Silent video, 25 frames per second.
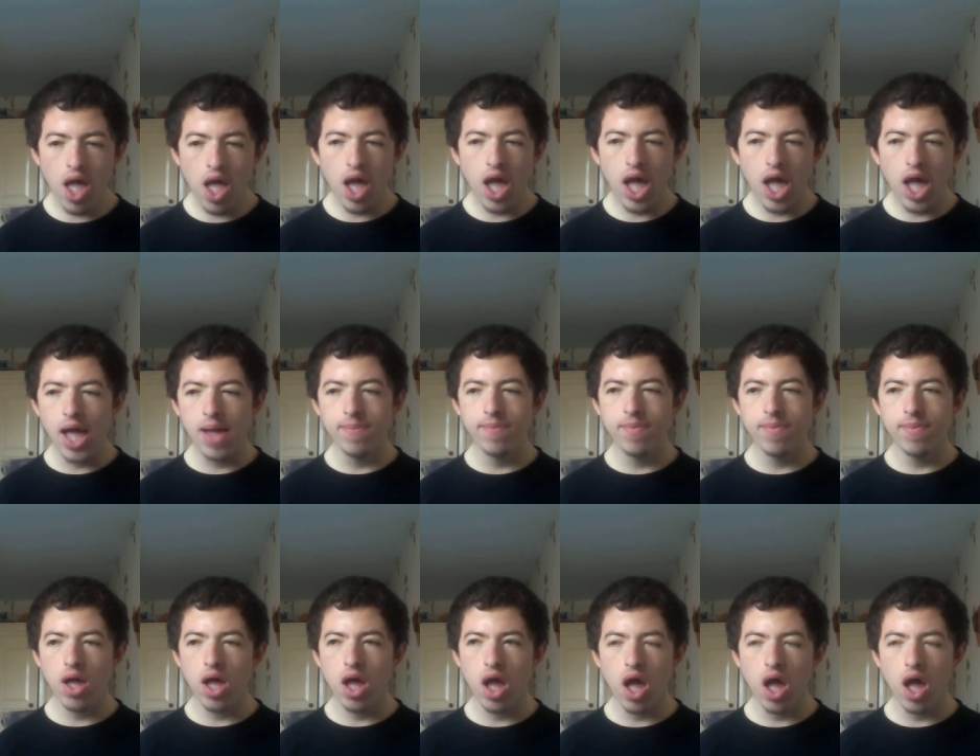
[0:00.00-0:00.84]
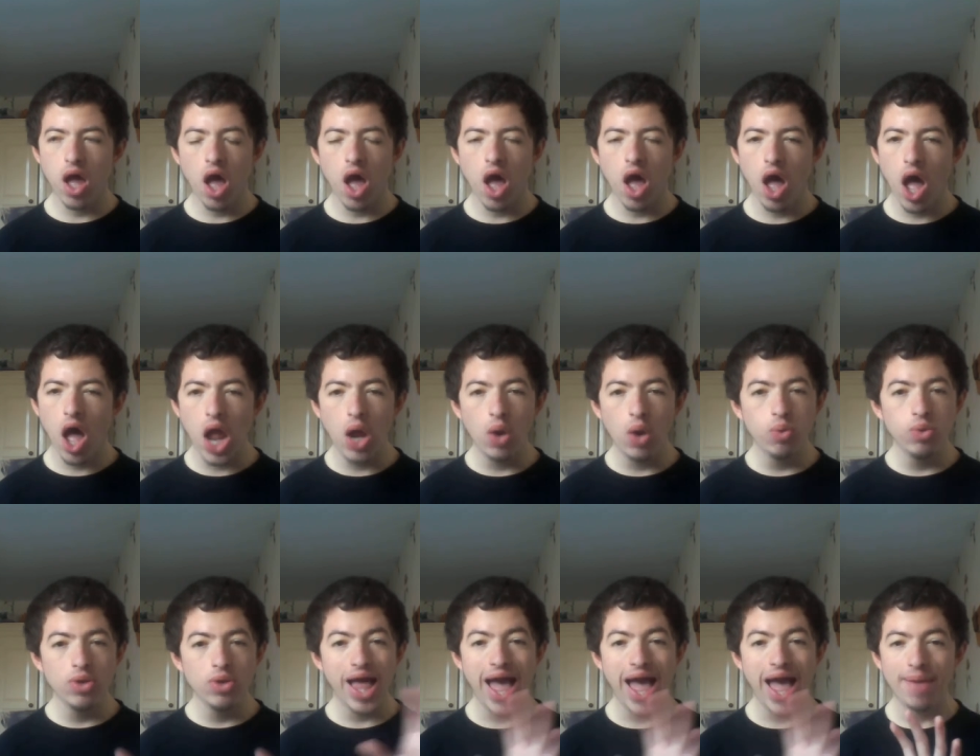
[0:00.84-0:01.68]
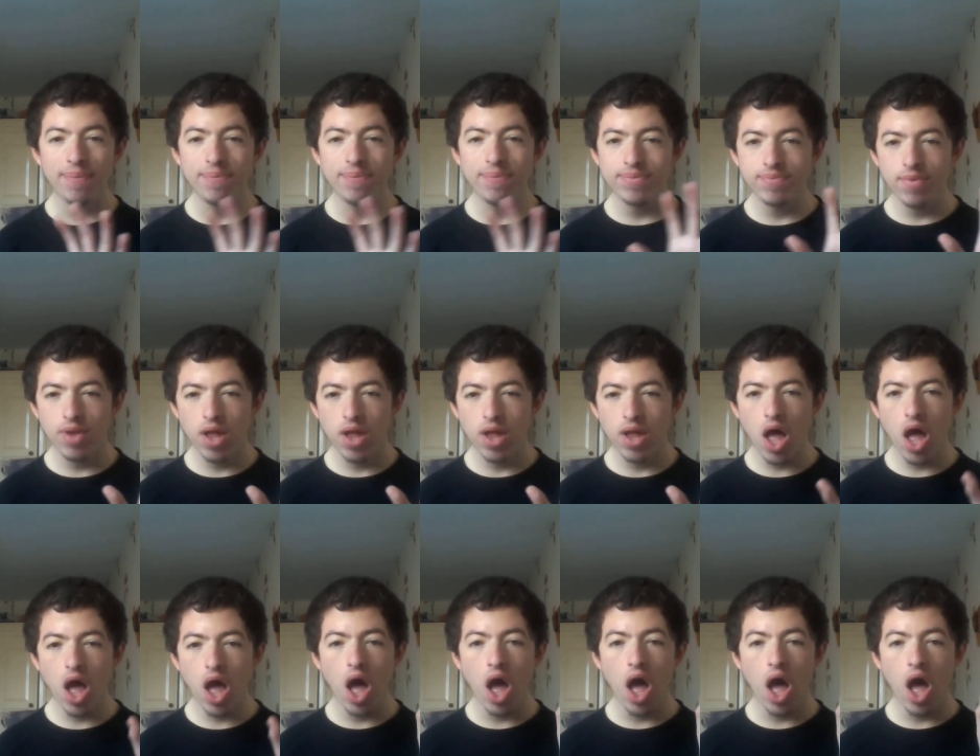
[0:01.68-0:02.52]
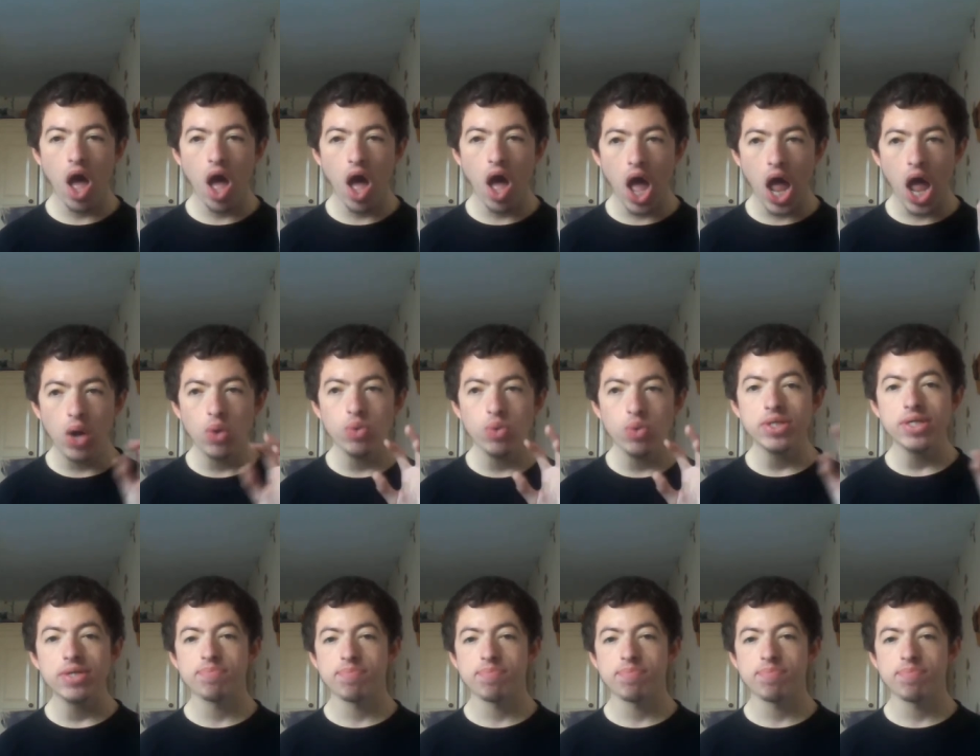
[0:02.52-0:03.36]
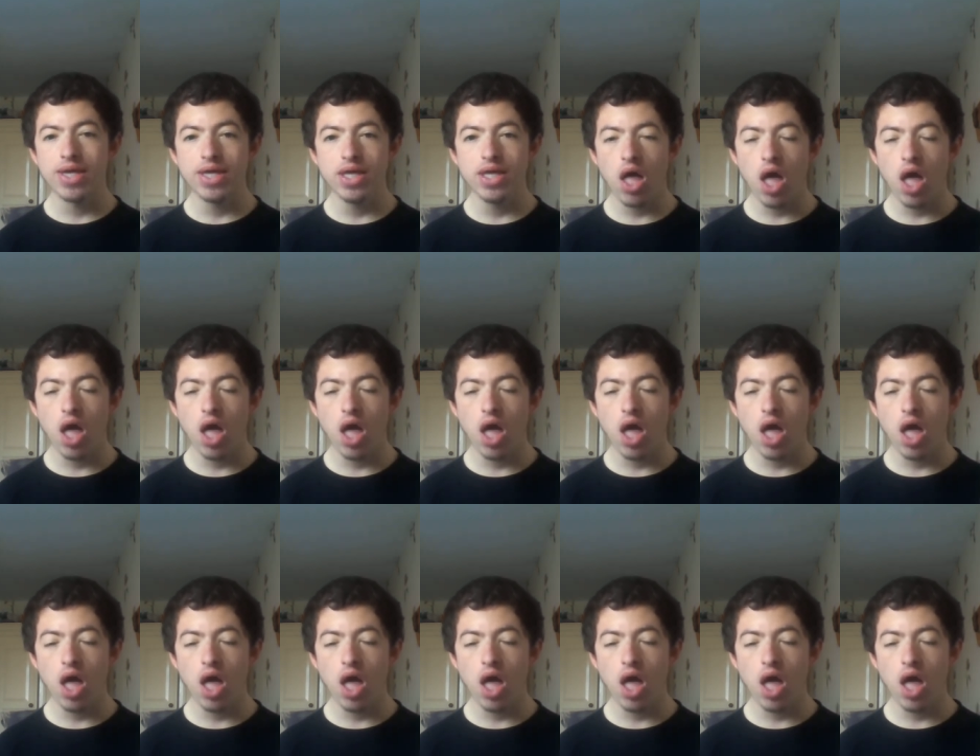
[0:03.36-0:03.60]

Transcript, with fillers: Um, I will have, I will admit,